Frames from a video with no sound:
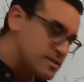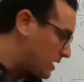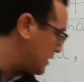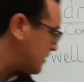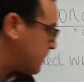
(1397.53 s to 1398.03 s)

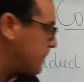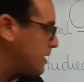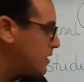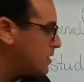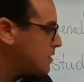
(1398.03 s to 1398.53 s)
in
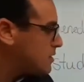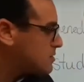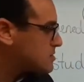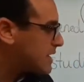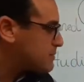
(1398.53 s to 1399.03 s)
the
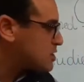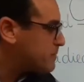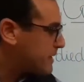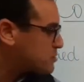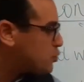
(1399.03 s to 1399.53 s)
subject
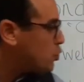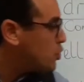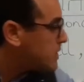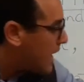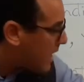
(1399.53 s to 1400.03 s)
plus
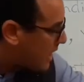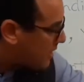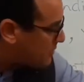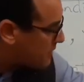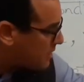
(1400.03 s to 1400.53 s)
would
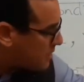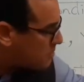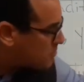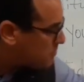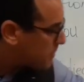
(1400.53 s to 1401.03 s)
have
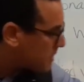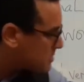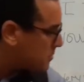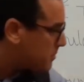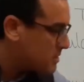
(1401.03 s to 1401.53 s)
plus
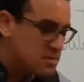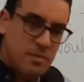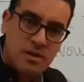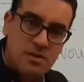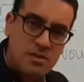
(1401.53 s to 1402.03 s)
the past
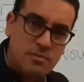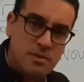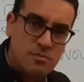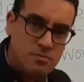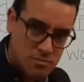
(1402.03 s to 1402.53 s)
participle.
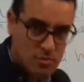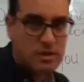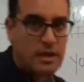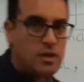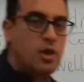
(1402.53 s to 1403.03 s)

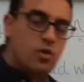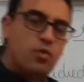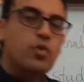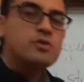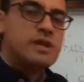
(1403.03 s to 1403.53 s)
Okay?
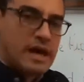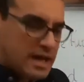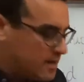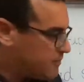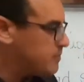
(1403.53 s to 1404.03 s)
Would
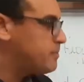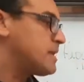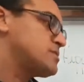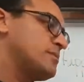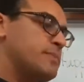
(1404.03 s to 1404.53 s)
have
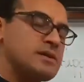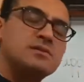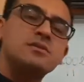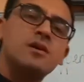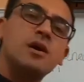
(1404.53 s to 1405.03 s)
plus the
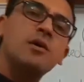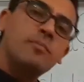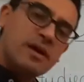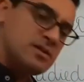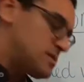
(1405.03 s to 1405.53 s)
past
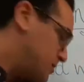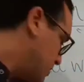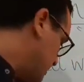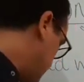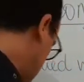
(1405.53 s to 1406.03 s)
participle.